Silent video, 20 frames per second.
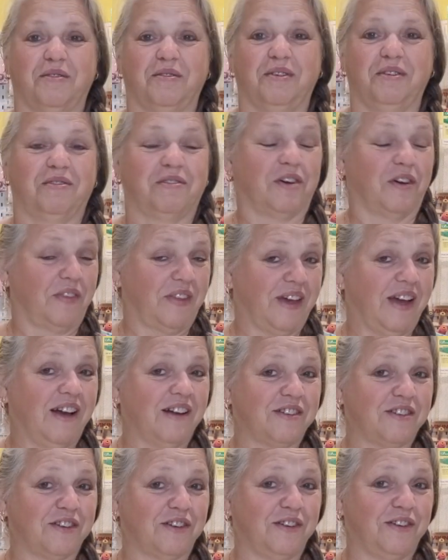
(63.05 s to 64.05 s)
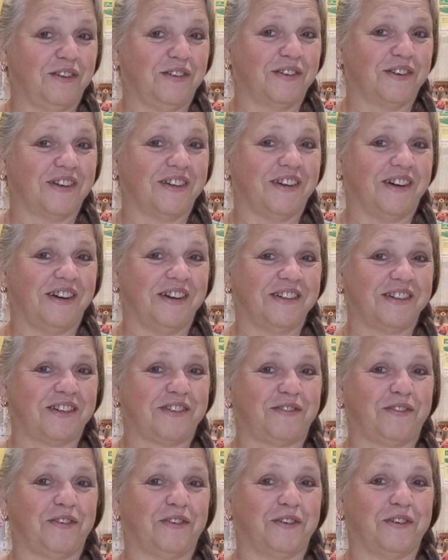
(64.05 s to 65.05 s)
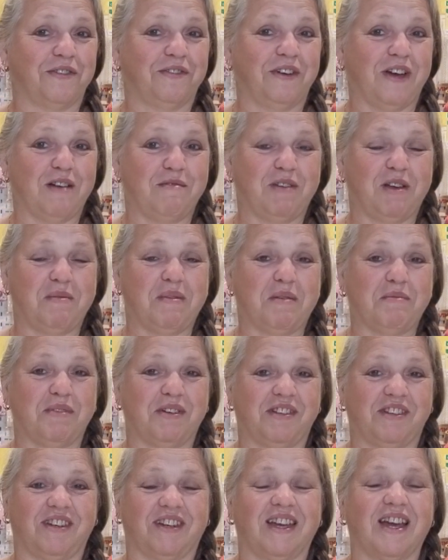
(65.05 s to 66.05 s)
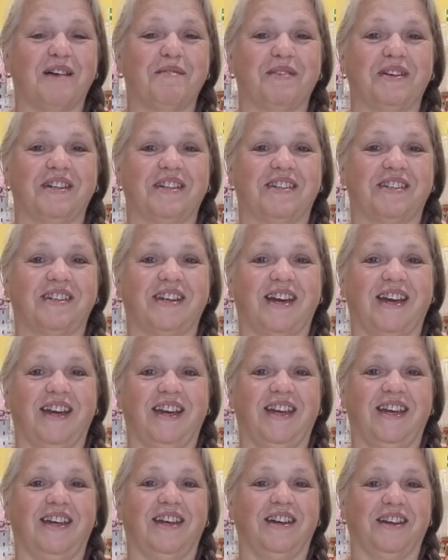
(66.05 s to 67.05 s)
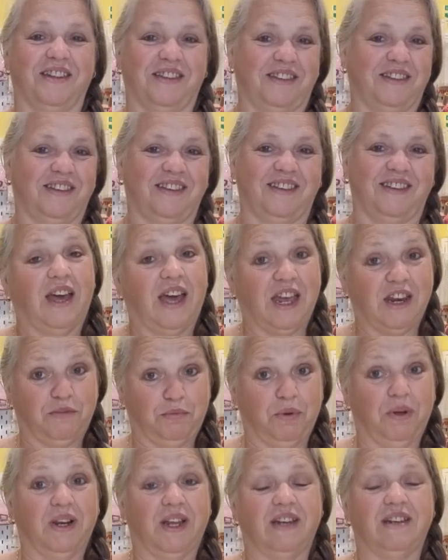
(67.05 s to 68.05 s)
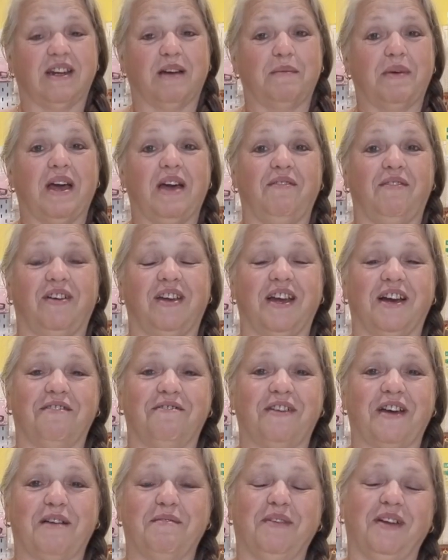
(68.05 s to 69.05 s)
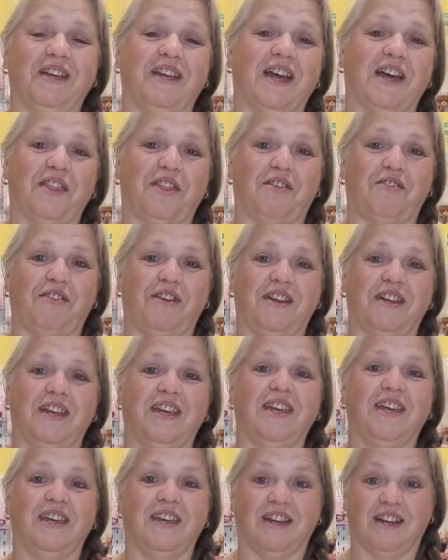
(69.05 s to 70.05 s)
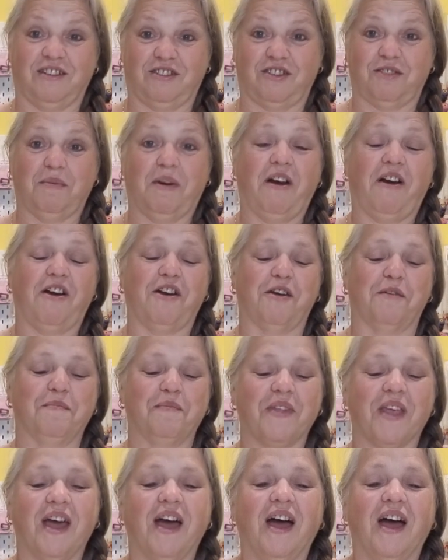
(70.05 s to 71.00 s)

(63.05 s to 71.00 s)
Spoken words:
We've got the house all organized for family members to come and stay, and we'll end up having our family gathering here tomorrow.